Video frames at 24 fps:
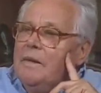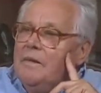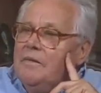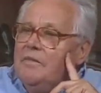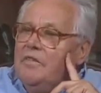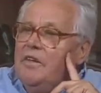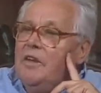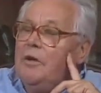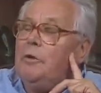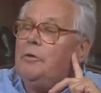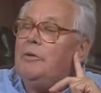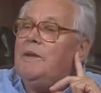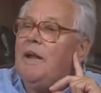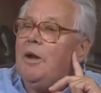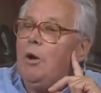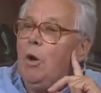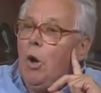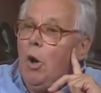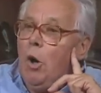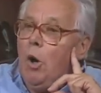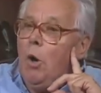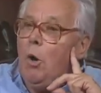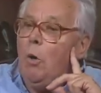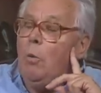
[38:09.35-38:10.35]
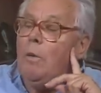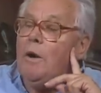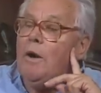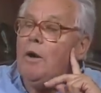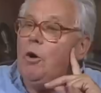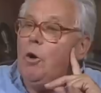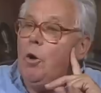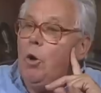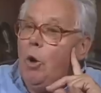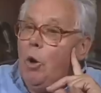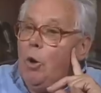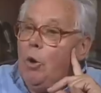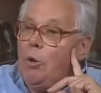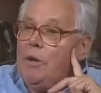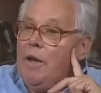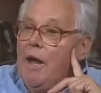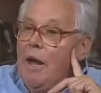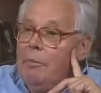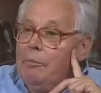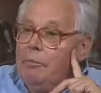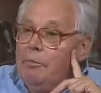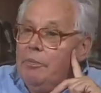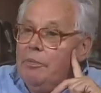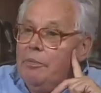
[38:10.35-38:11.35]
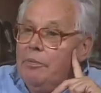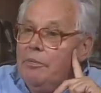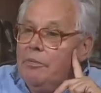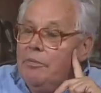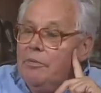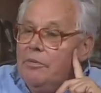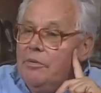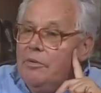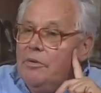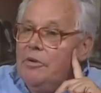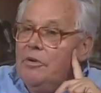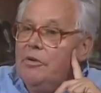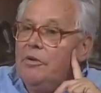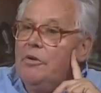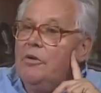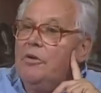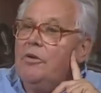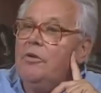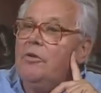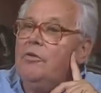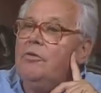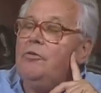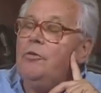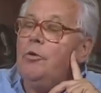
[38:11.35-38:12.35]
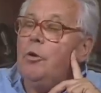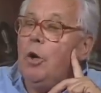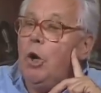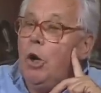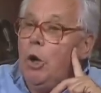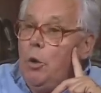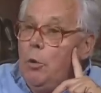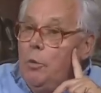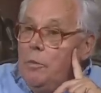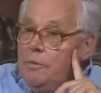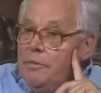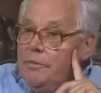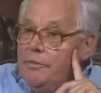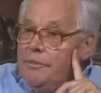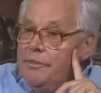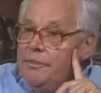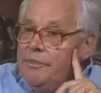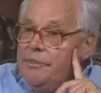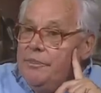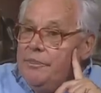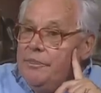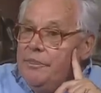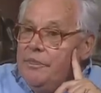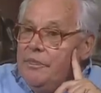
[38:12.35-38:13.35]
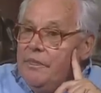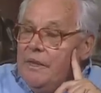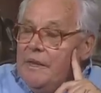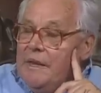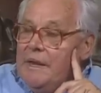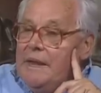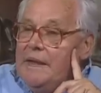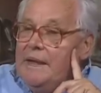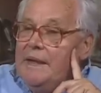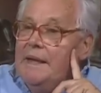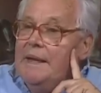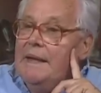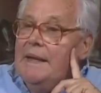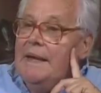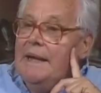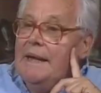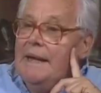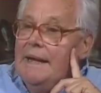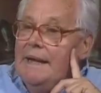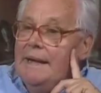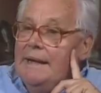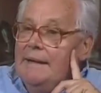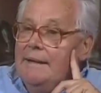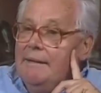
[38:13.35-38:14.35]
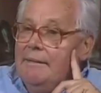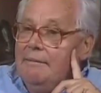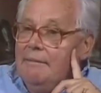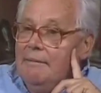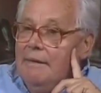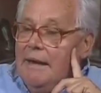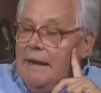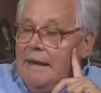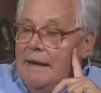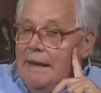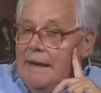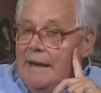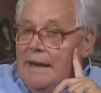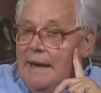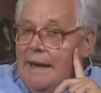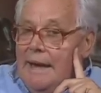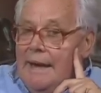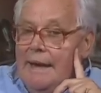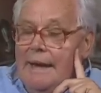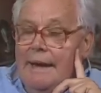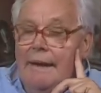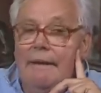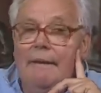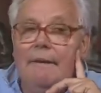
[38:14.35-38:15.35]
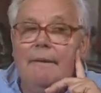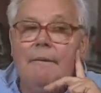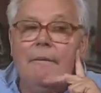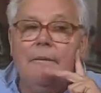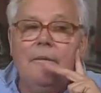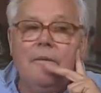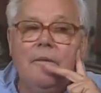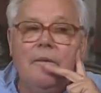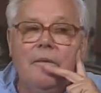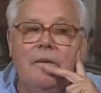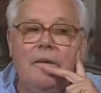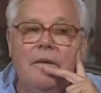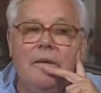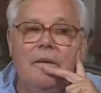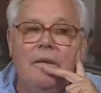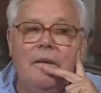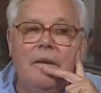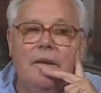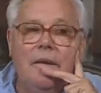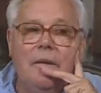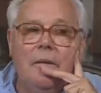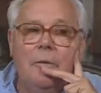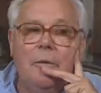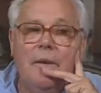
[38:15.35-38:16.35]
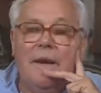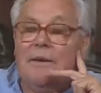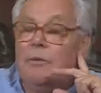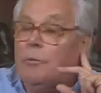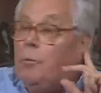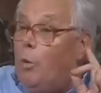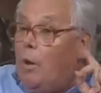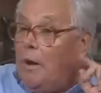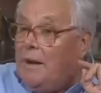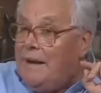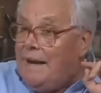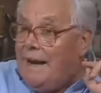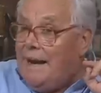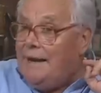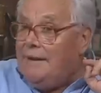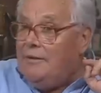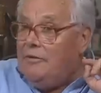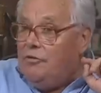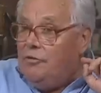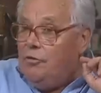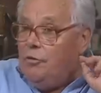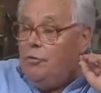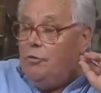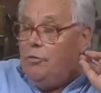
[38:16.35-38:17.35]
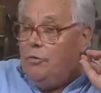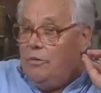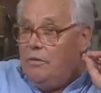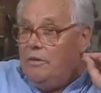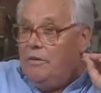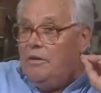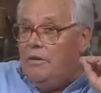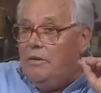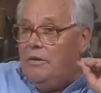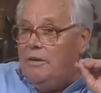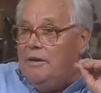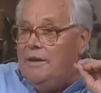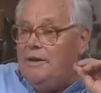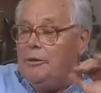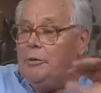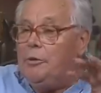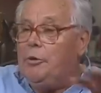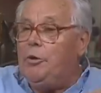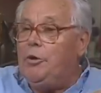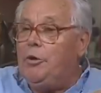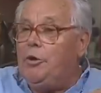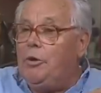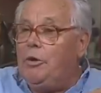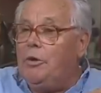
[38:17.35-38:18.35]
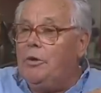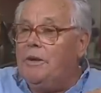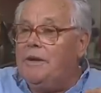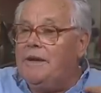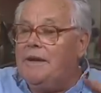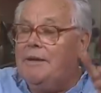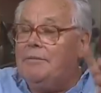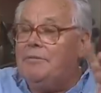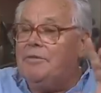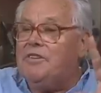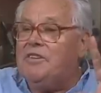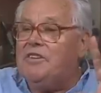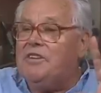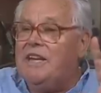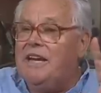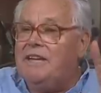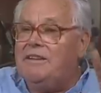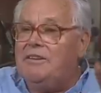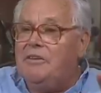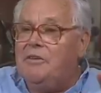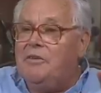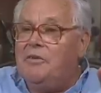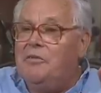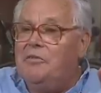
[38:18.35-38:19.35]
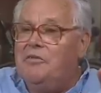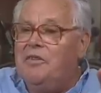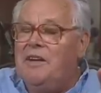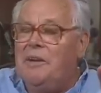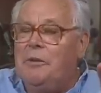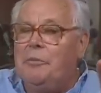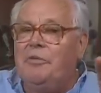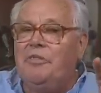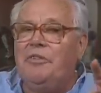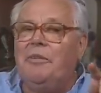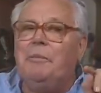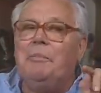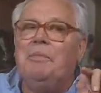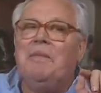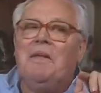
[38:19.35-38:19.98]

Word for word: till they all were called up to go. And I went one night to a little girl, her name was Yeti Phillips,